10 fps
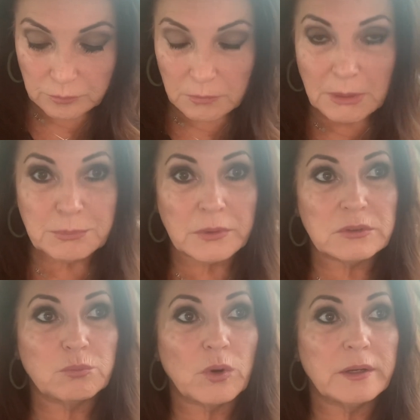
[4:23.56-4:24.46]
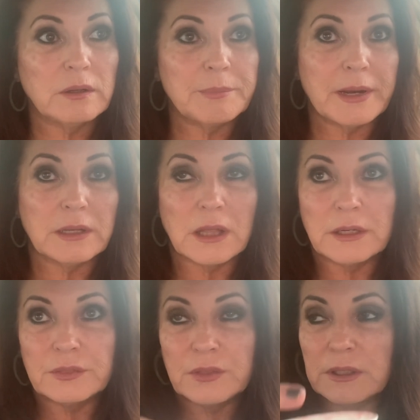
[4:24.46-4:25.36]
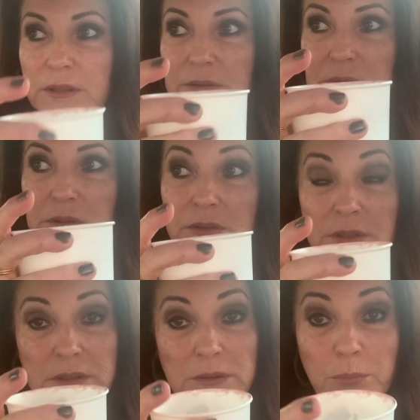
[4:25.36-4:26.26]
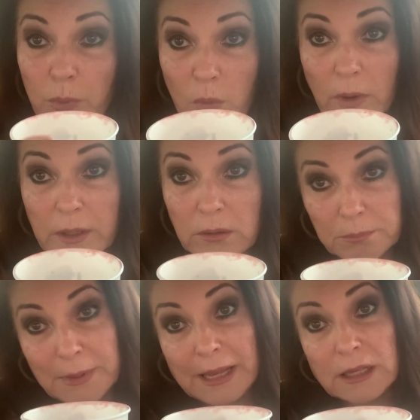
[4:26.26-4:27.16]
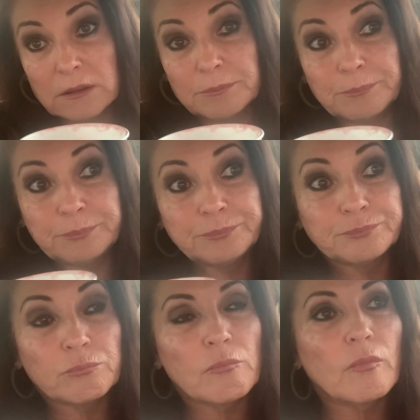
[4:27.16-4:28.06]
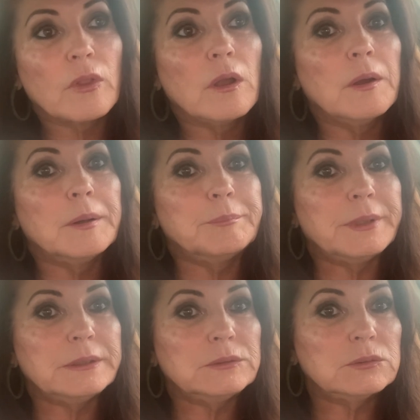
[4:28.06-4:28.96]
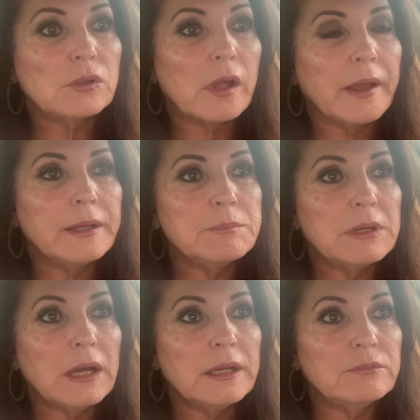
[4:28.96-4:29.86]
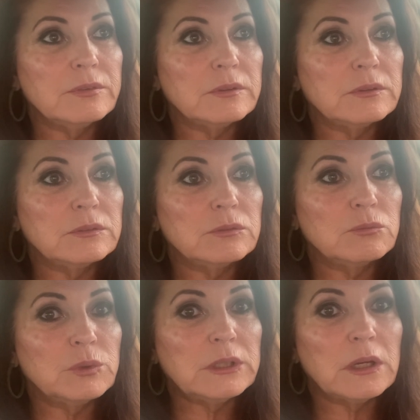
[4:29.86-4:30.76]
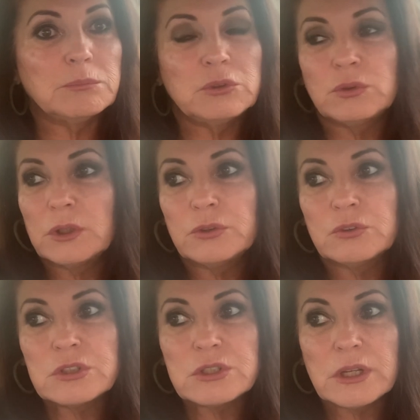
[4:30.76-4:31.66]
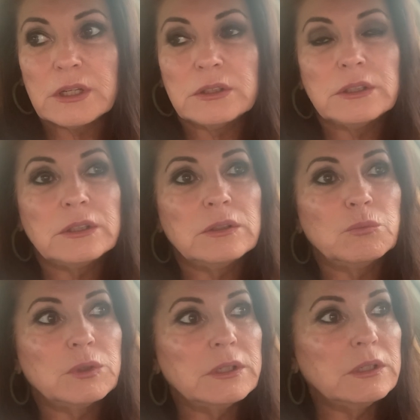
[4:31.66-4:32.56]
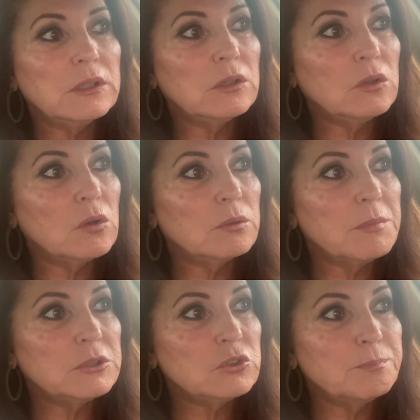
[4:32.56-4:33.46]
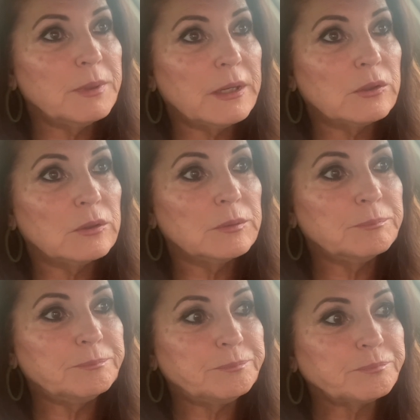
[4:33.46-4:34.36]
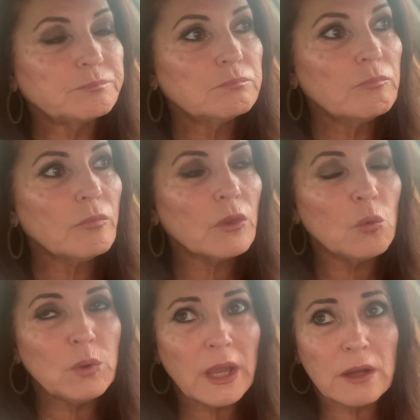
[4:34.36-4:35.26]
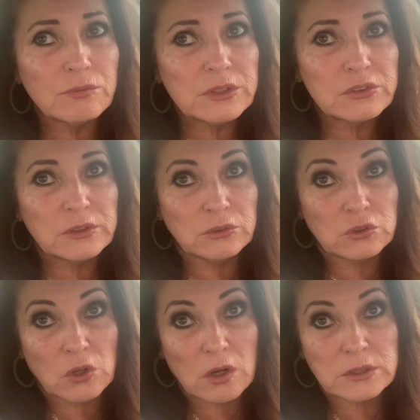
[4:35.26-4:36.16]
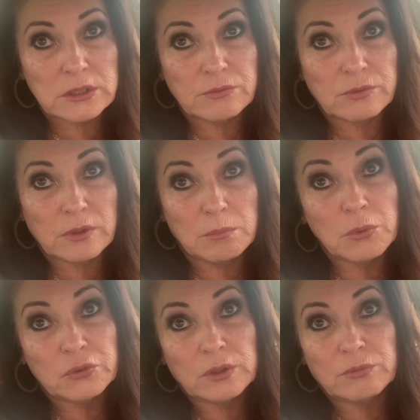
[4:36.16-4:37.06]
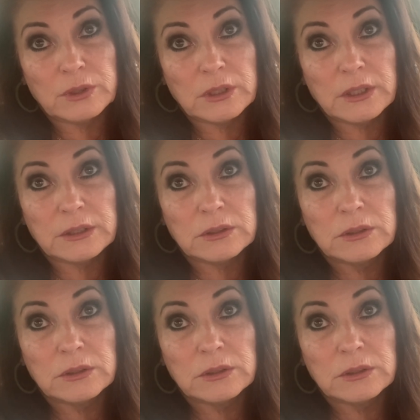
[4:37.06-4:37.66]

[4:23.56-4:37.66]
my brother's right about a lot of things because he's a boy or a man. But him and I have we come to an understanding. We're getting along much better. We have these little talks every, almost every night.